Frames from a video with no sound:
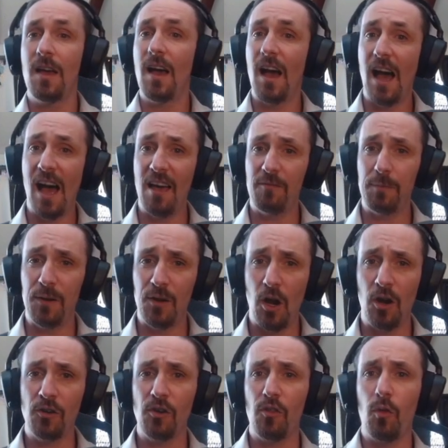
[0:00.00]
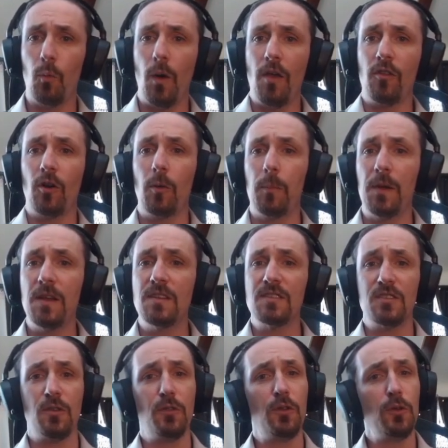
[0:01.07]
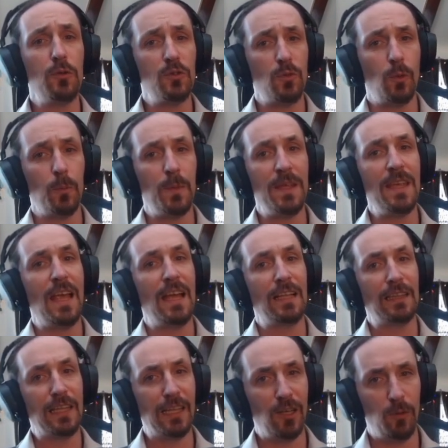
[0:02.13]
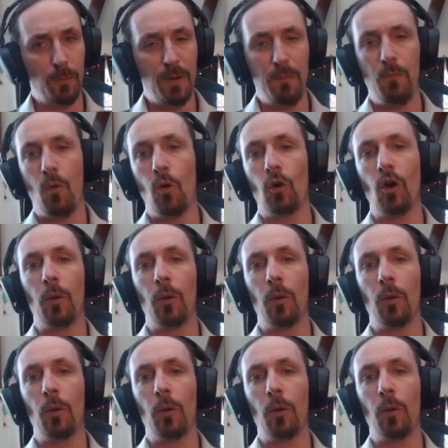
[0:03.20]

I've been under the weather a bit, so news will be a little bit more